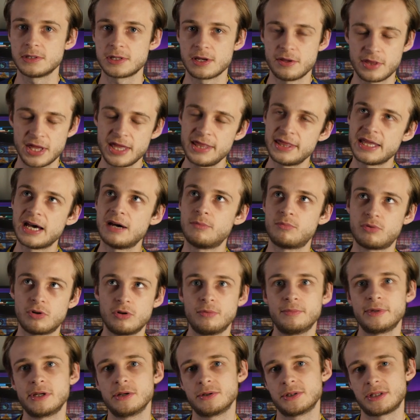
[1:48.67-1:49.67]
So then that
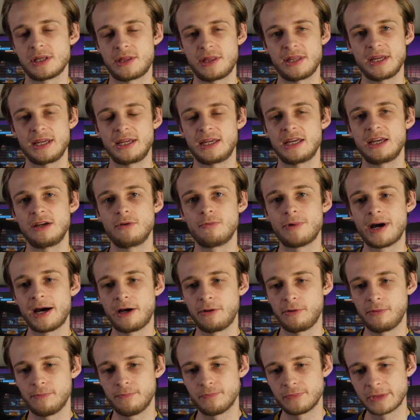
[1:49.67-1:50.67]
brought me on to thinking,
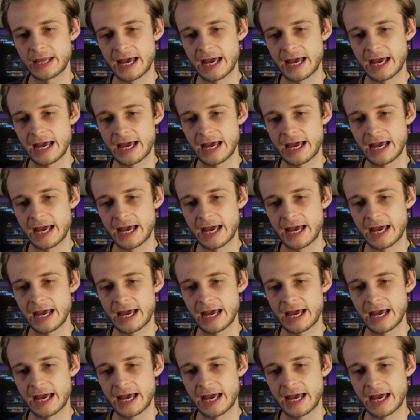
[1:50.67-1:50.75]
well,